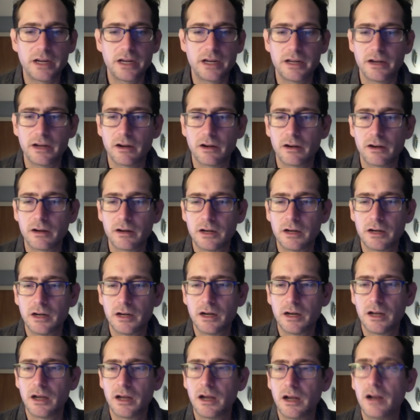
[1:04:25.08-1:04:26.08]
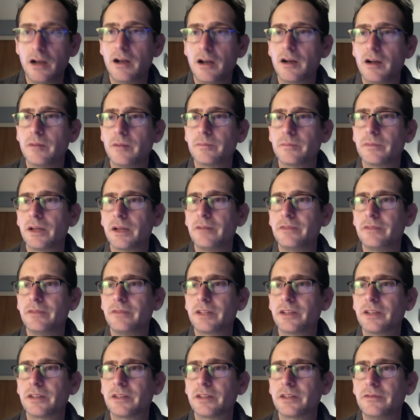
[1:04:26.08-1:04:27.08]
here um,
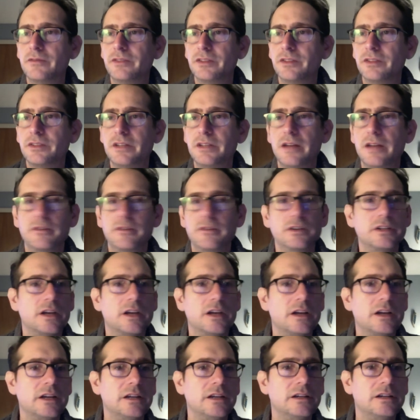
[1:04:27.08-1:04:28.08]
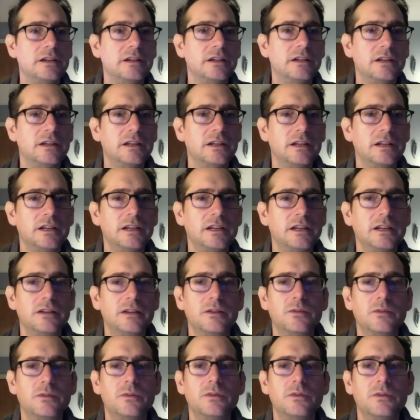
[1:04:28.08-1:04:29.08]
because I've just okay. never done it. You
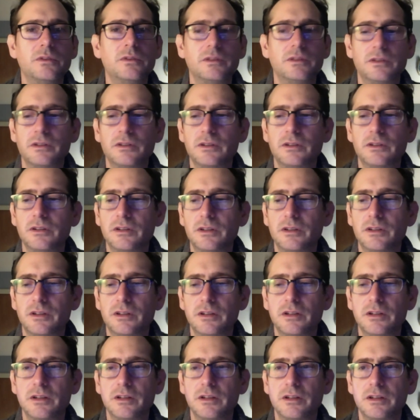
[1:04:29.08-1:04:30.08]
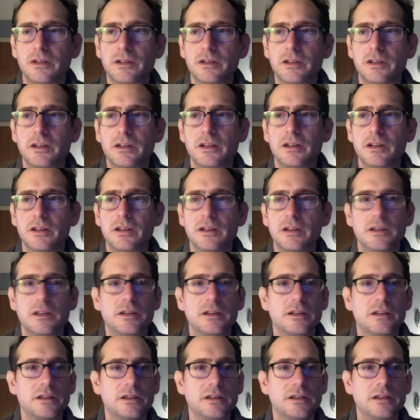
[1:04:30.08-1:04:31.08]
should see a, a big green
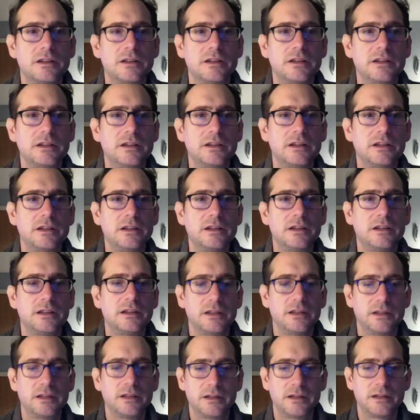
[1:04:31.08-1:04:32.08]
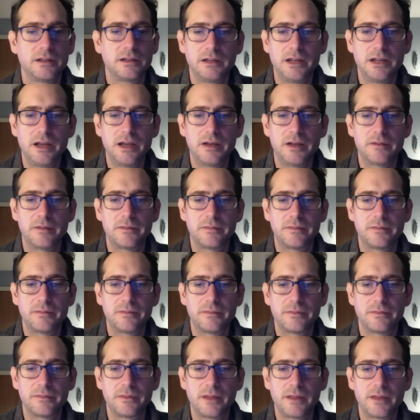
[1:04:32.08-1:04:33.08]
light at the bottom that says. Yep Oh,
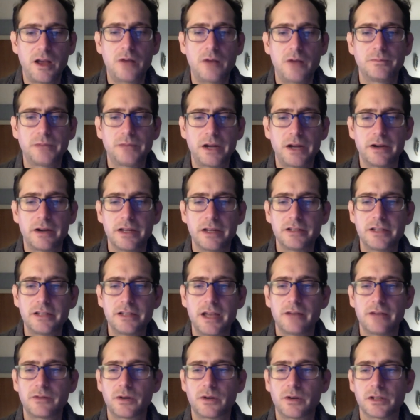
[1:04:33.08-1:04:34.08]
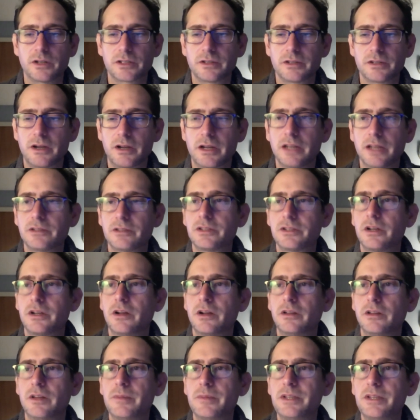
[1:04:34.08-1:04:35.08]
screen. Oh, there it is. Yeah, of course. Okay, yep. so
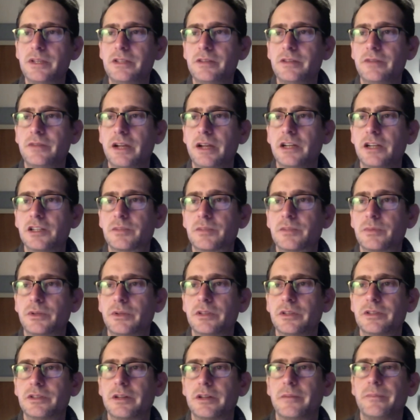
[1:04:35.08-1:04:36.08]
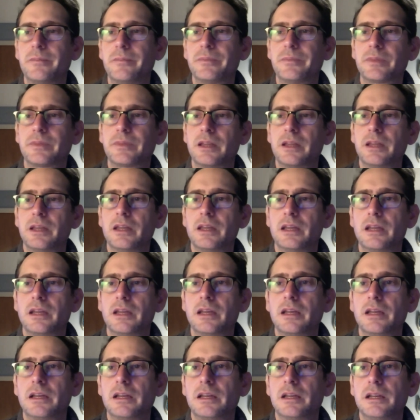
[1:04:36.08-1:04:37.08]
let me see and if I should give you a menu of
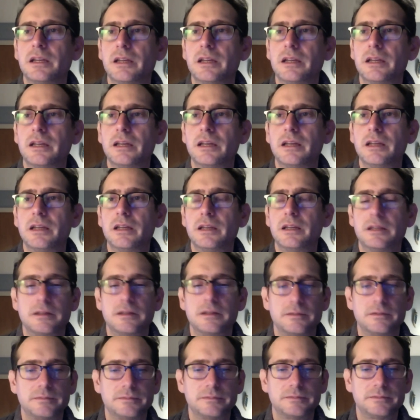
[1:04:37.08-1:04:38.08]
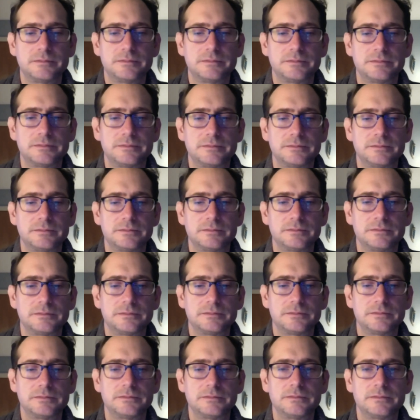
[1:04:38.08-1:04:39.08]
options, Todd, and you should be able to
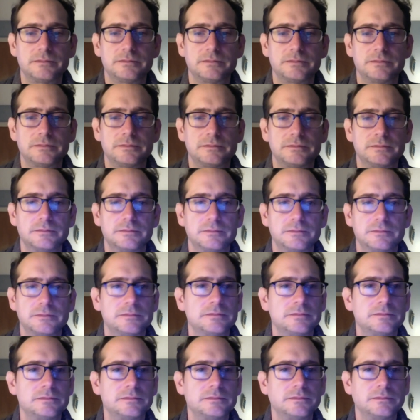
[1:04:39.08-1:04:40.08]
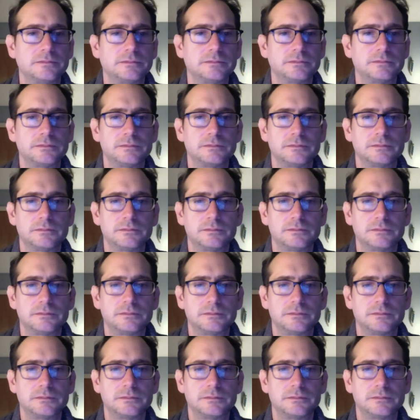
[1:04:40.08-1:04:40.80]
click on whatever,